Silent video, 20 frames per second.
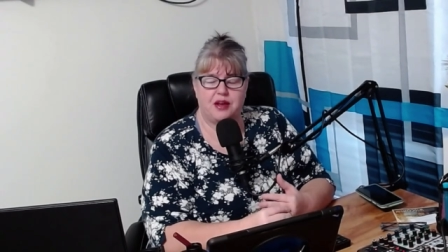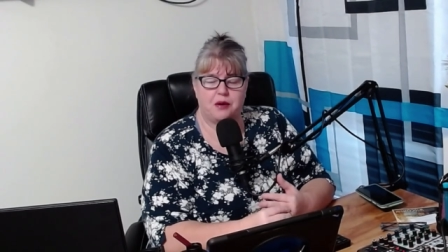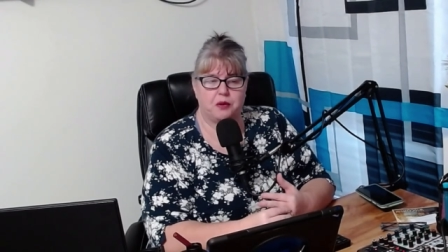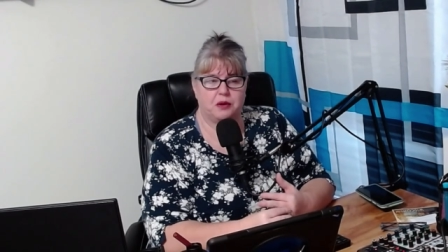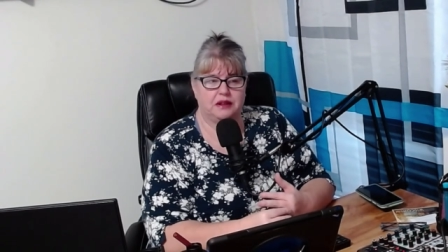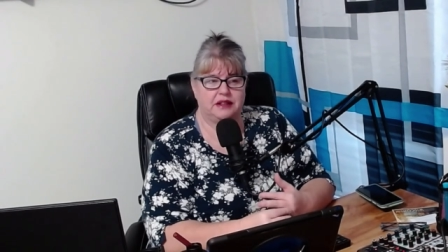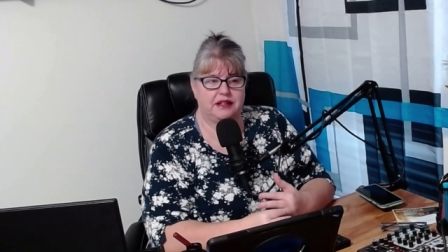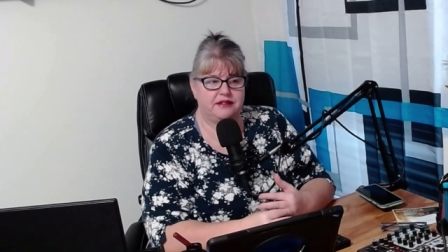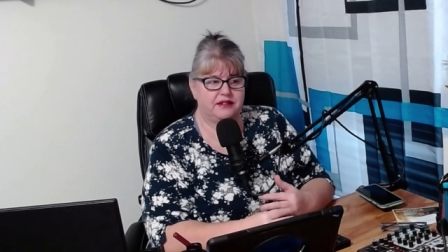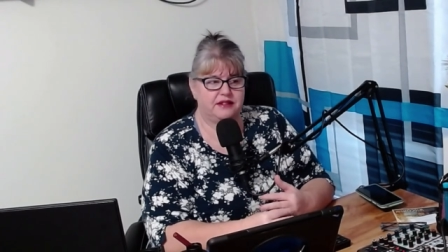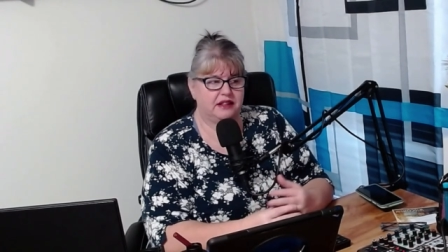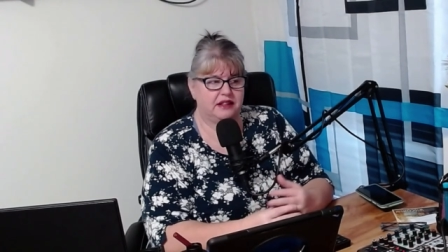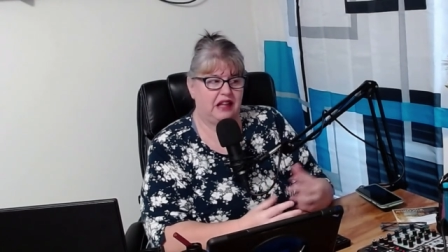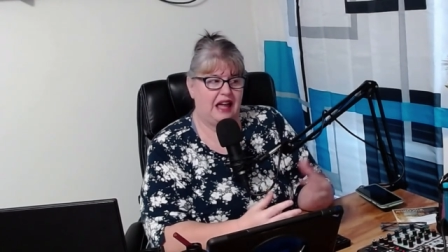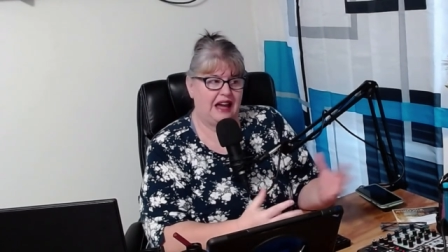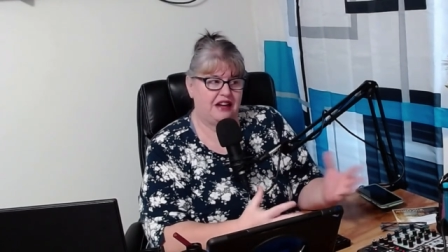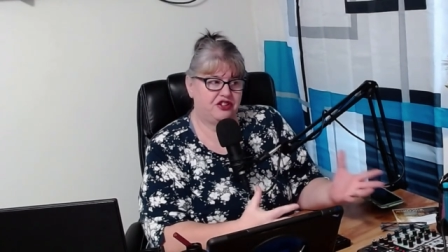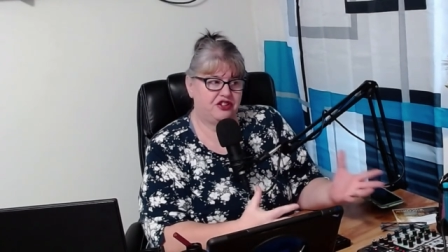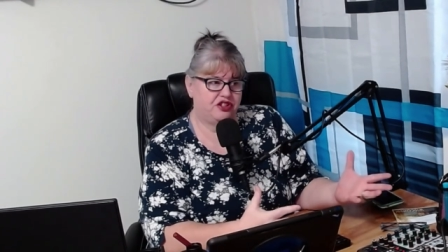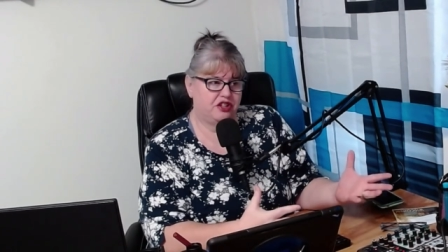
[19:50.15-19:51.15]
They were listed
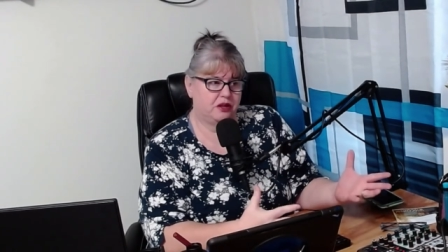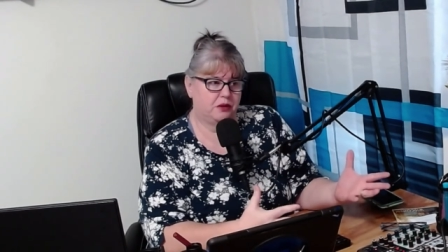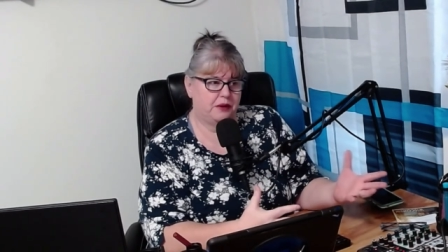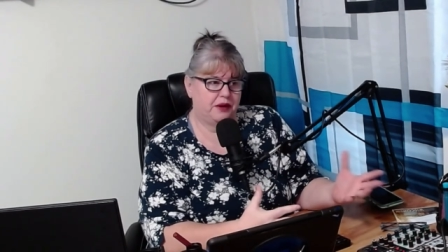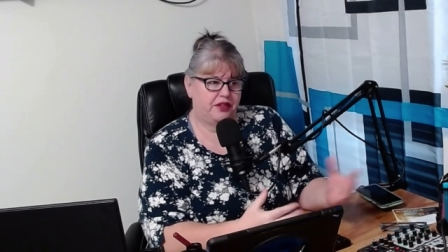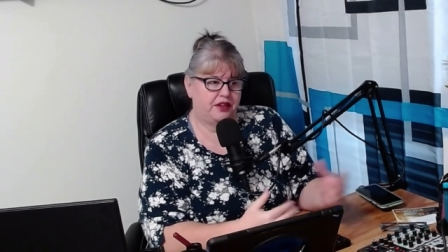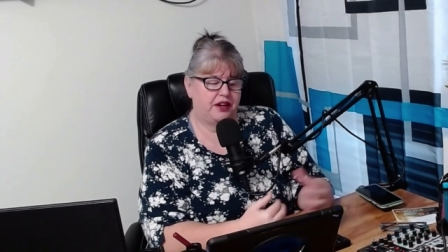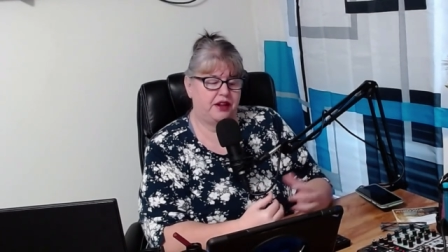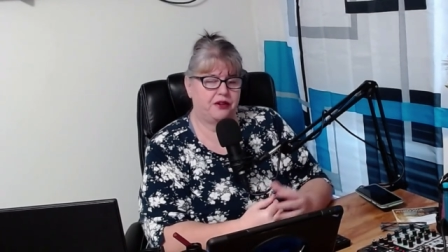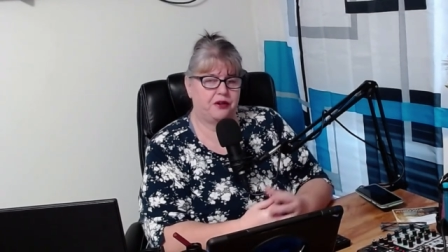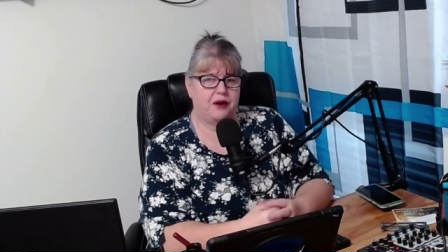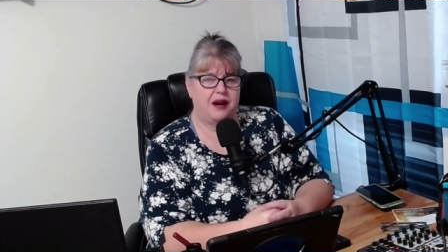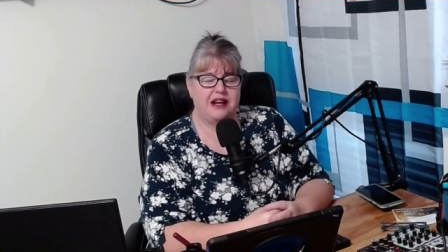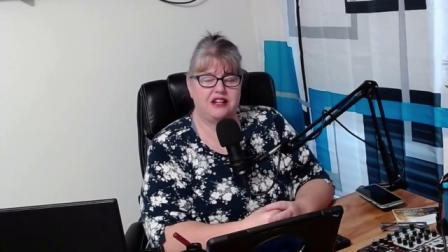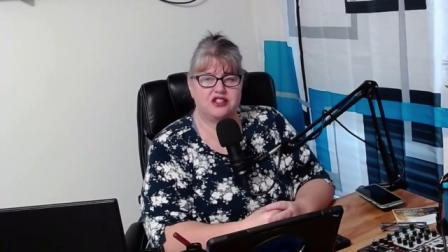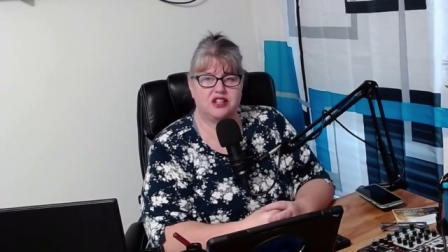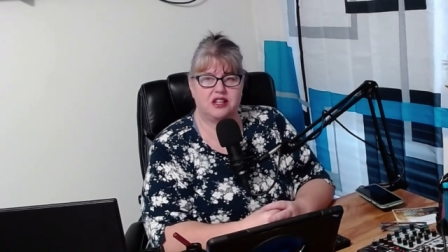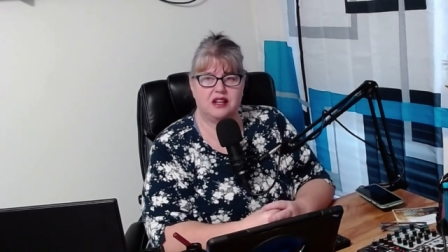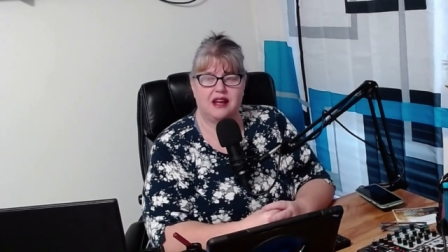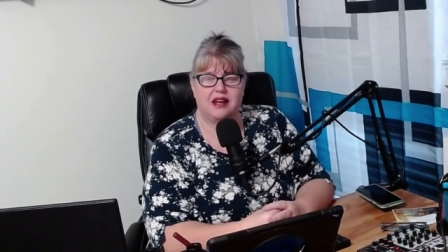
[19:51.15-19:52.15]
last year with another
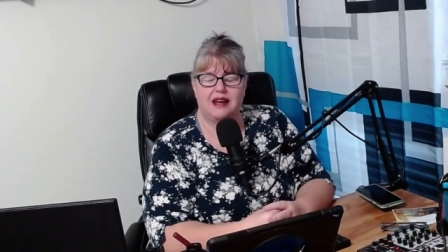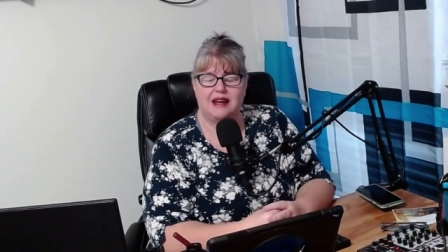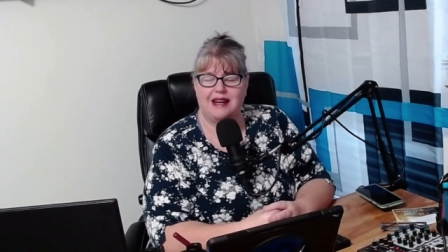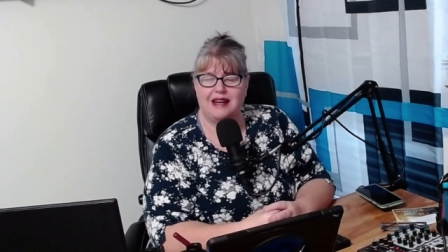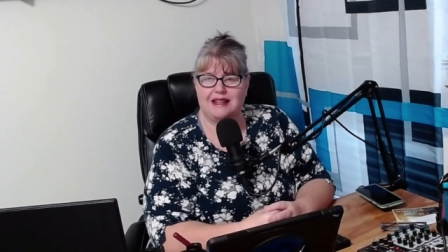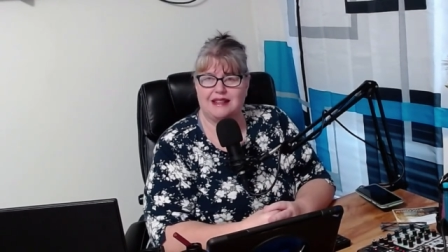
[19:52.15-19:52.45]
agent.